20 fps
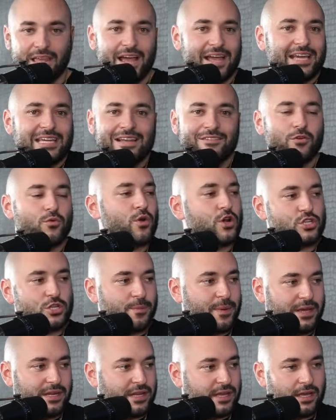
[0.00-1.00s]
I can never rush
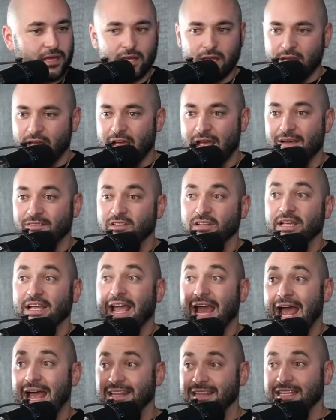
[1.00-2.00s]
a painting. I have to
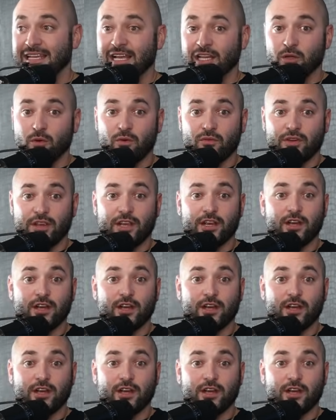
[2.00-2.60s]
like add the yellow over